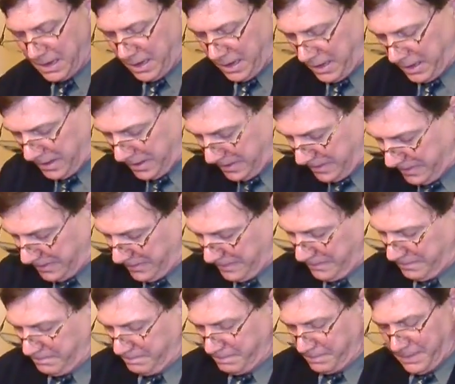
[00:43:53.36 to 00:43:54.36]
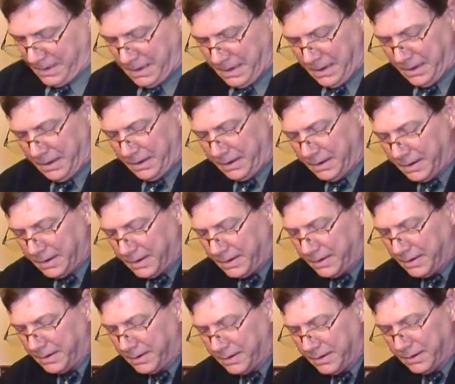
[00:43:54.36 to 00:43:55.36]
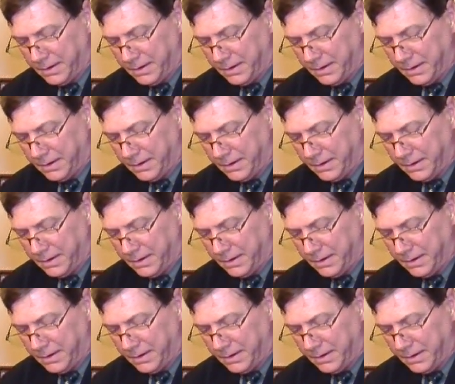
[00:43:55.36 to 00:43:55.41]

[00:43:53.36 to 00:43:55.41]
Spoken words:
Nothing is said.